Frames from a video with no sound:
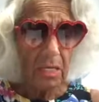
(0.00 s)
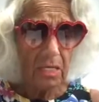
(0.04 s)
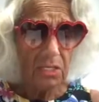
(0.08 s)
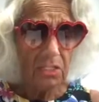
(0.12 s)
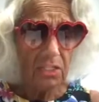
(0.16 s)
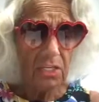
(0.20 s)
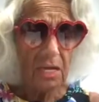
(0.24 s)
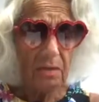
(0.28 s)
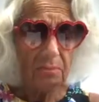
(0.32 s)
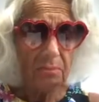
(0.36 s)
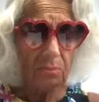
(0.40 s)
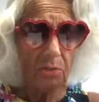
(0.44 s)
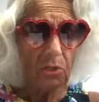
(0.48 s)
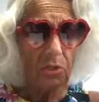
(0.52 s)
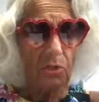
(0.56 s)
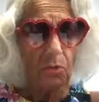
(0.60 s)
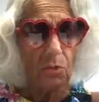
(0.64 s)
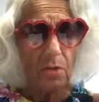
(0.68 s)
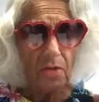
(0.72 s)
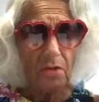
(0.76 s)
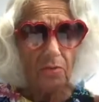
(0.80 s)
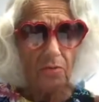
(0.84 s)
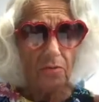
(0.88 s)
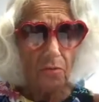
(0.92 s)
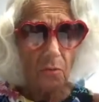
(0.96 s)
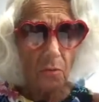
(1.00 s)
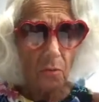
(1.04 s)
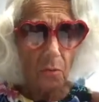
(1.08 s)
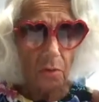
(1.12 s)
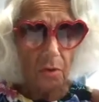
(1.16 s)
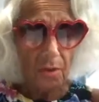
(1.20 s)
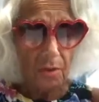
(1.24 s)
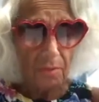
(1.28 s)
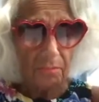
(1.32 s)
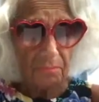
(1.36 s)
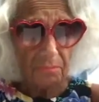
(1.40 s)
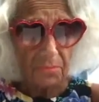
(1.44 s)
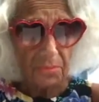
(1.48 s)
Chapter
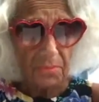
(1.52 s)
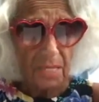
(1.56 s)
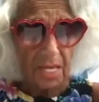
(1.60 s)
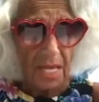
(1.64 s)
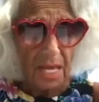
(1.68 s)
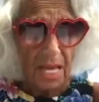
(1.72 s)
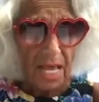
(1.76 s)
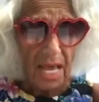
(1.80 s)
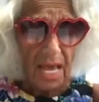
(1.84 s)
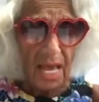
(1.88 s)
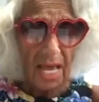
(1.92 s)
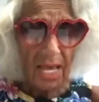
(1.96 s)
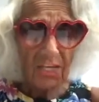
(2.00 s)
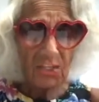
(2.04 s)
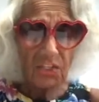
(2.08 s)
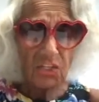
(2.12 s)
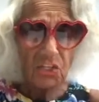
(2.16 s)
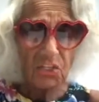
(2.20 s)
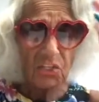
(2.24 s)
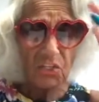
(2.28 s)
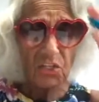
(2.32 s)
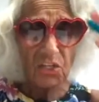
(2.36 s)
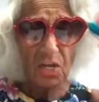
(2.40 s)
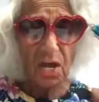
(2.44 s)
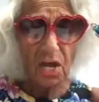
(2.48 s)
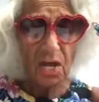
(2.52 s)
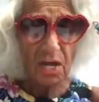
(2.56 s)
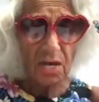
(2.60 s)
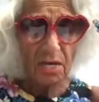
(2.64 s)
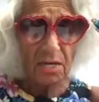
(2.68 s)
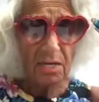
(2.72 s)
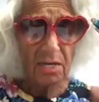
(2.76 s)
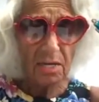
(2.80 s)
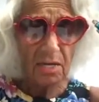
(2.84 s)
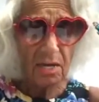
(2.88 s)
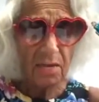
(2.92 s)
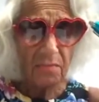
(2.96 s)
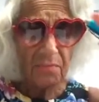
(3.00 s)
24, a
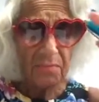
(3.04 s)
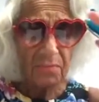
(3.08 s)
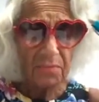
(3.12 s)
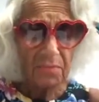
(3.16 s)
son